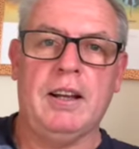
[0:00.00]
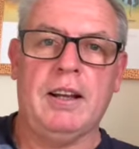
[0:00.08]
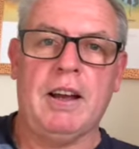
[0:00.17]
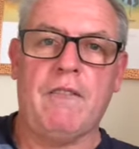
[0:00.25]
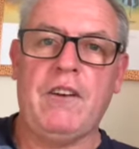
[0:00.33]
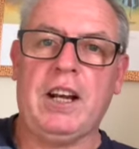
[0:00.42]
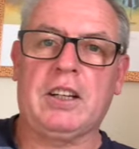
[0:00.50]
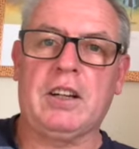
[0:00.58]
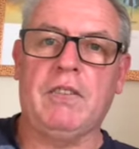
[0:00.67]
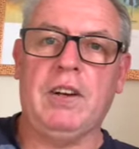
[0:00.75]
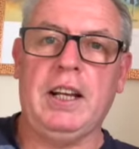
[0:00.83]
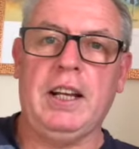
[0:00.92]

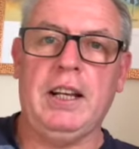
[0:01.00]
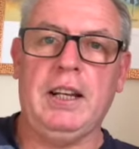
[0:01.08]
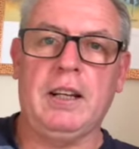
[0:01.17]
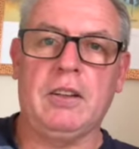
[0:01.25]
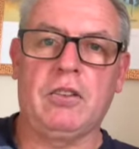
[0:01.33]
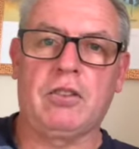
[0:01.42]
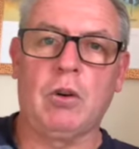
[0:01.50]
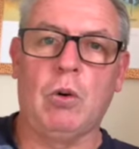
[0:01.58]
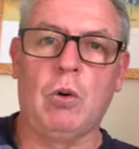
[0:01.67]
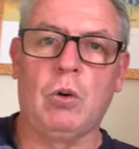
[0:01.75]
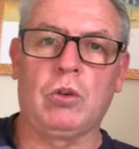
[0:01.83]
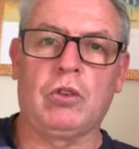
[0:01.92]
effectively
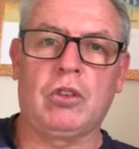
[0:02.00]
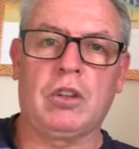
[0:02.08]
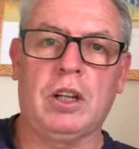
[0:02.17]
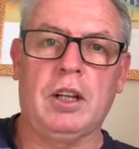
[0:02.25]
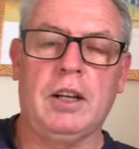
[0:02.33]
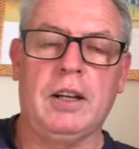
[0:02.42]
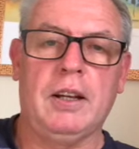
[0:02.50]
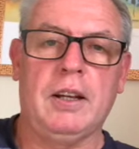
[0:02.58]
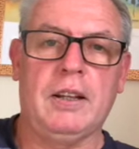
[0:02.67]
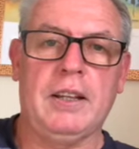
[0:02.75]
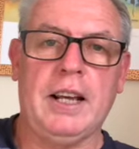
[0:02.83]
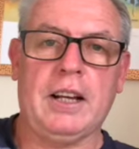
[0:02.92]
stores
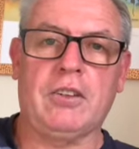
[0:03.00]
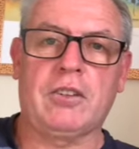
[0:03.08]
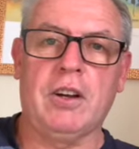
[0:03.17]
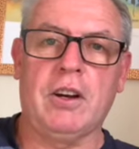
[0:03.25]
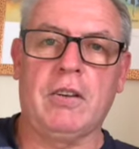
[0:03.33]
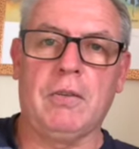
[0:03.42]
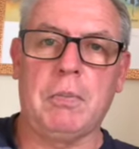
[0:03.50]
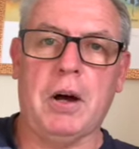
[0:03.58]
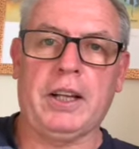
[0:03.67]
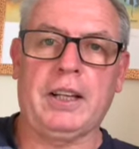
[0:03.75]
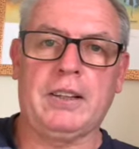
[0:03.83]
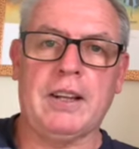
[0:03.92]
the external
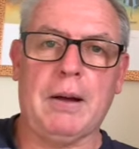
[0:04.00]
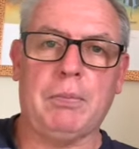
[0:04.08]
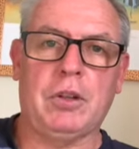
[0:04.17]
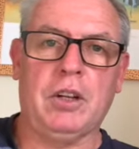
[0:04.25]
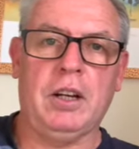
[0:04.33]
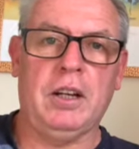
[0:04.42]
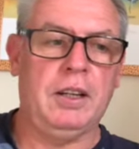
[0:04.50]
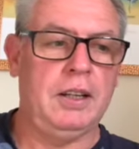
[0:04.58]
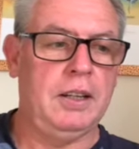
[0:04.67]
mic adapter,